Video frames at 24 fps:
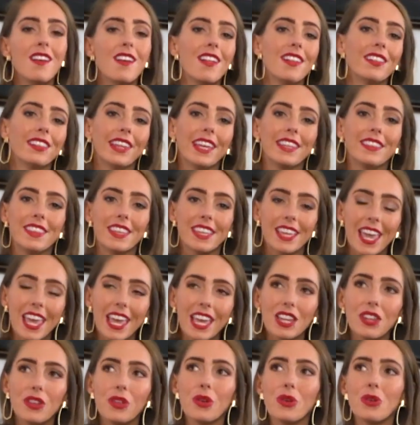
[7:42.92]
Light the
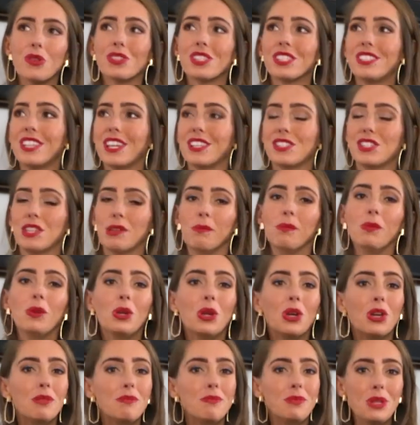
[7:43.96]
candles, set some
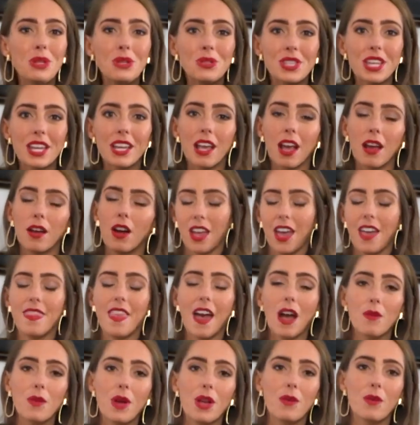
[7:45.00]
good music, and that
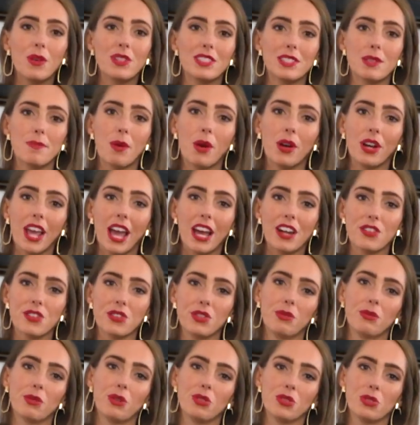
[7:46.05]
way once the party actually
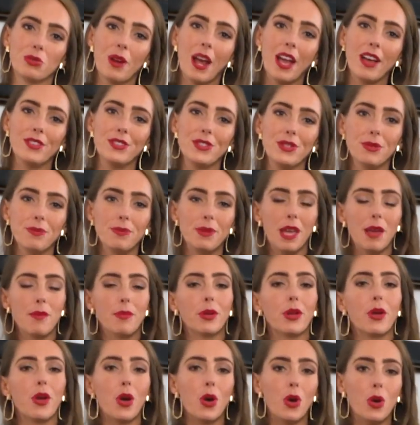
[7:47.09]
rolls around, you'll be able to
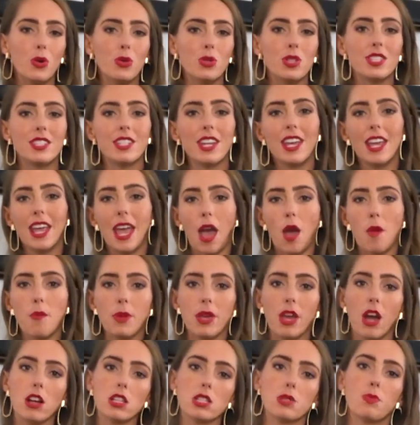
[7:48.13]
host and be
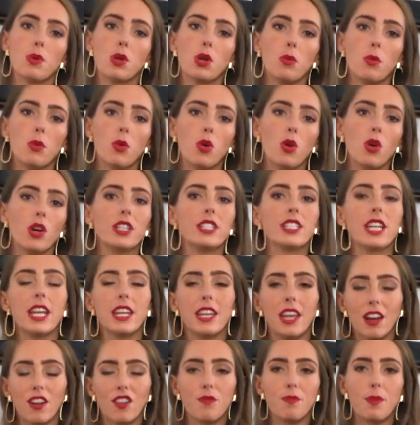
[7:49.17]
hospitable and take
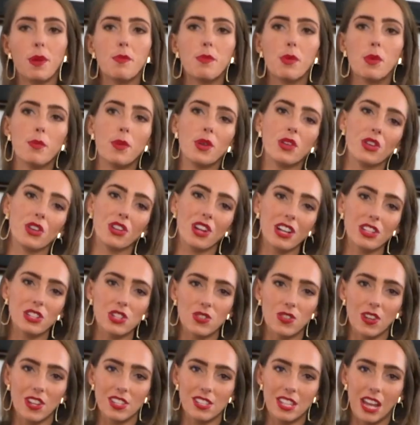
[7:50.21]
care of people, but you're not
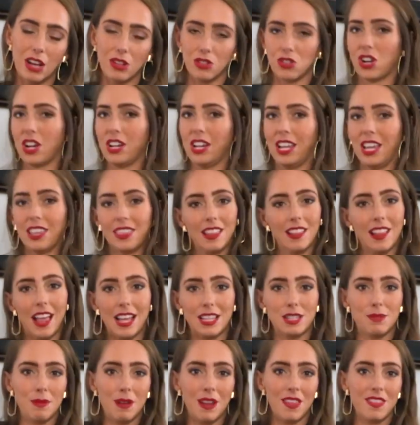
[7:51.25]
stressed out trying to get the
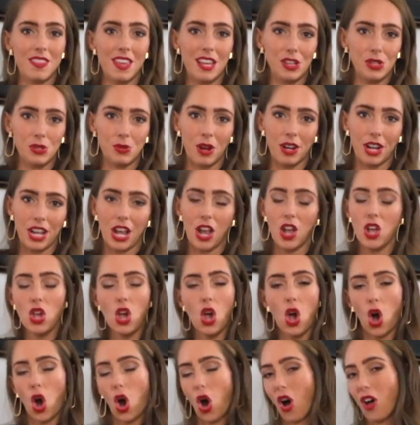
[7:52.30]
last minute things ready.
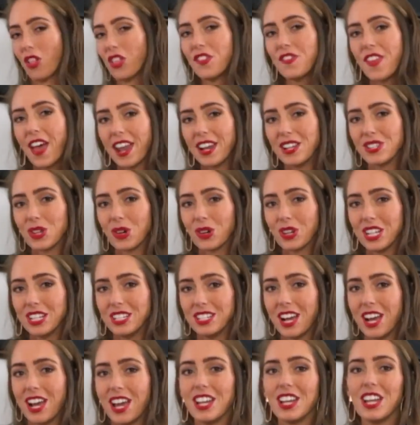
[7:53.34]
All of that is already
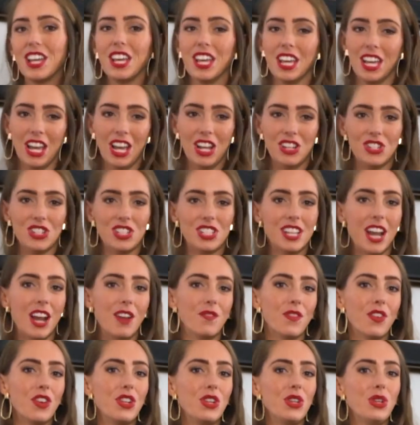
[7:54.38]
done. It's just time
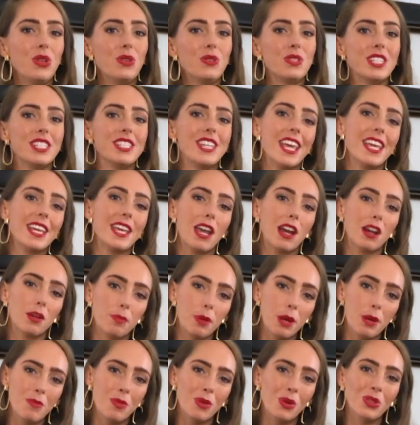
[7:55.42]
for you to take care of
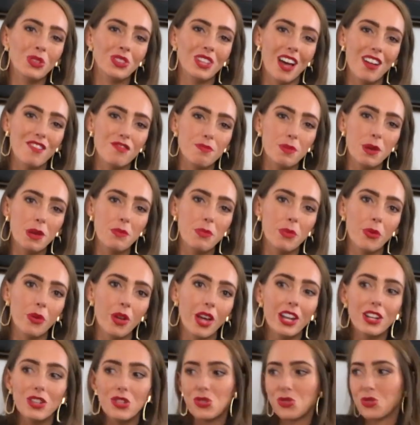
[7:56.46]
people, love people,
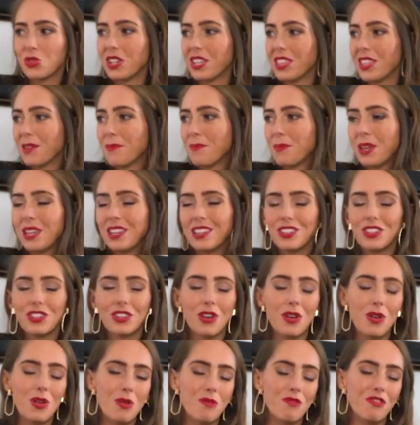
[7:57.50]
and enjoy them being in your
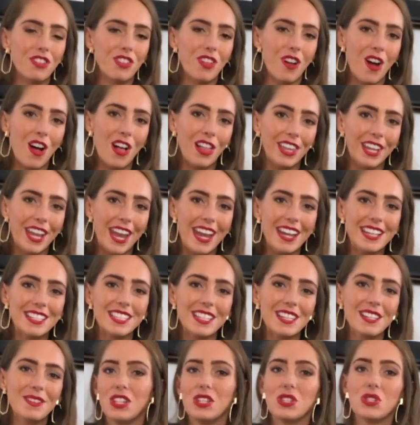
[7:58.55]
home for the holidays.
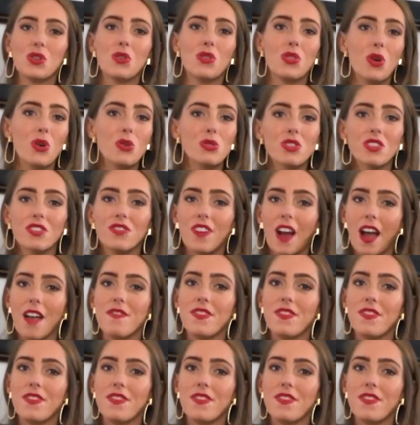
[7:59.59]
So those are 5